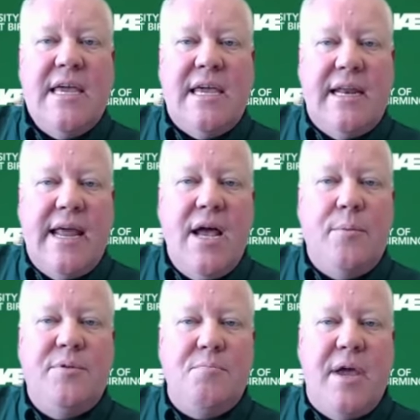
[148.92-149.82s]
can help
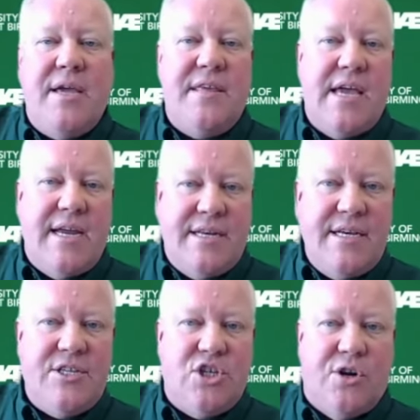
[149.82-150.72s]
to make the IDEA
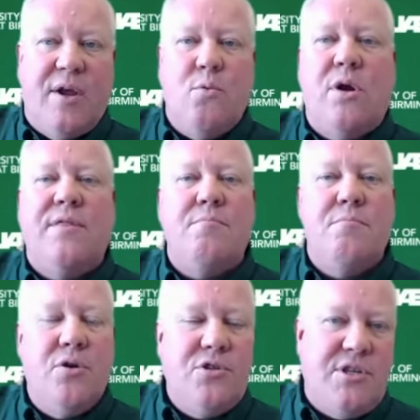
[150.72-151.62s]
survey one of the
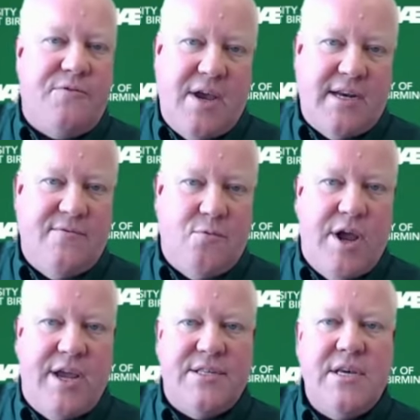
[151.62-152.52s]
most effective
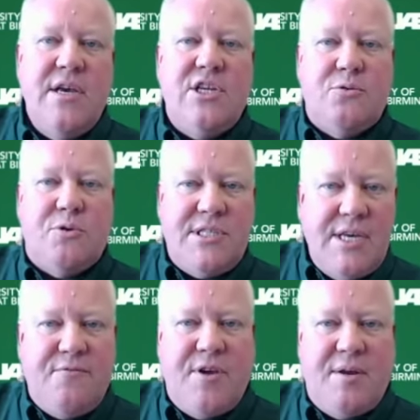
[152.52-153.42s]
ways to
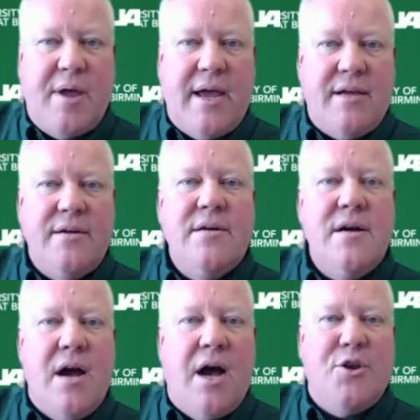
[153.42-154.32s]
receive feedback
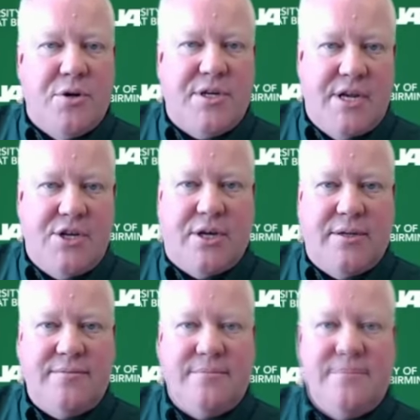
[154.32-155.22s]
on your teaching.
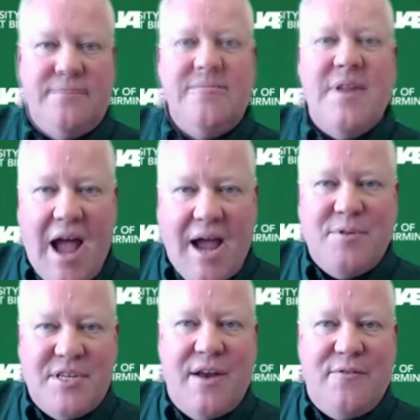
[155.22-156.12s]
I'm
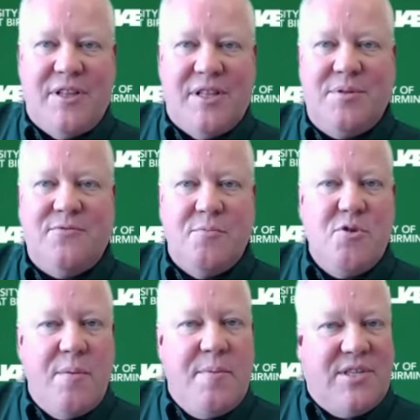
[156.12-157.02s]
Scott Phillips from
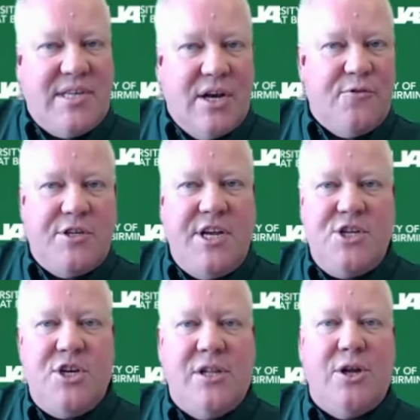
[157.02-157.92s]
UAB Center for
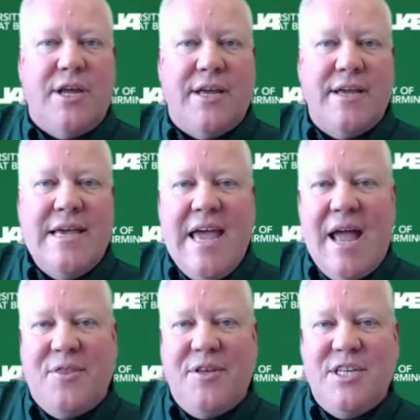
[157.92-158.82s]
Teaching and Learning,
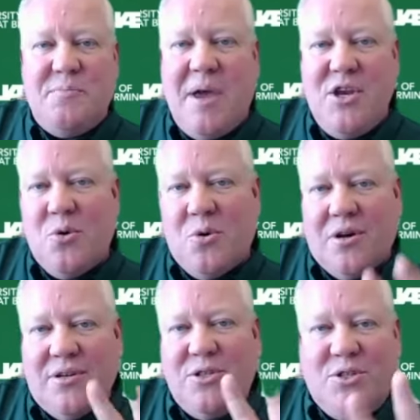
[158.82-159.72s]
and this has been your
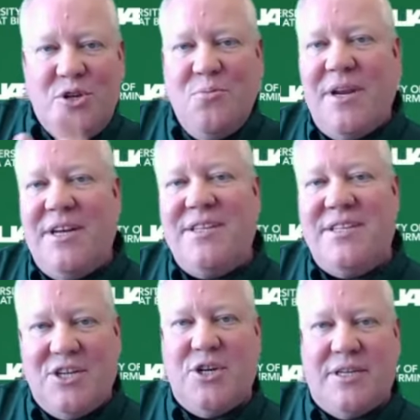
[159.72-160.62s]
2-minute
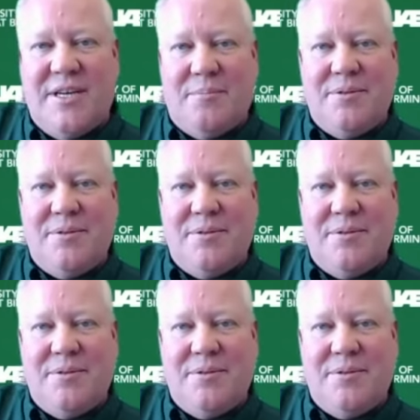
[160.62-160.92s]
teaching tip.